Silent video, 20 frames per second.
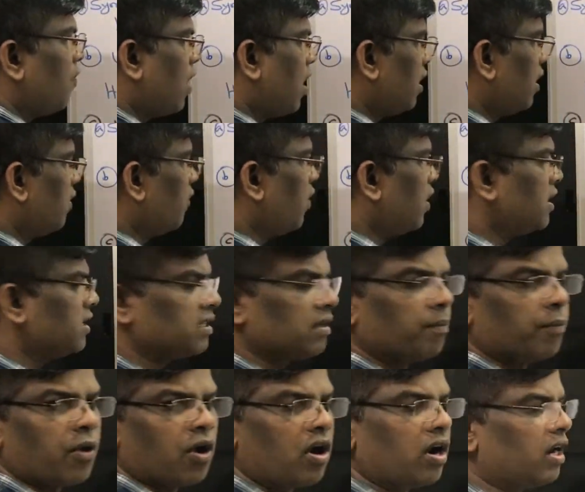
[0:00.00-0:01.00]
what is
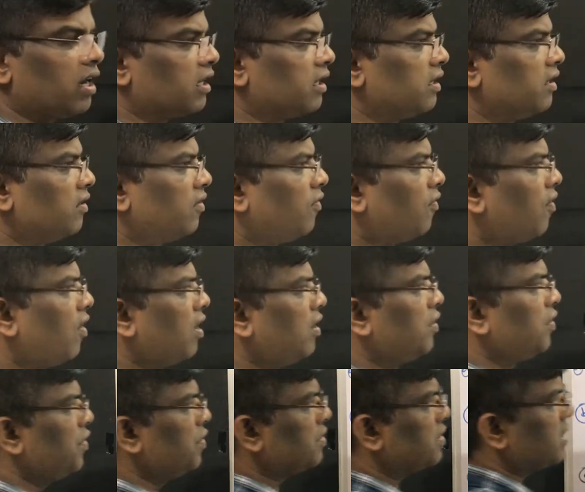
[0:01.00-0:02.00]
the product? What do you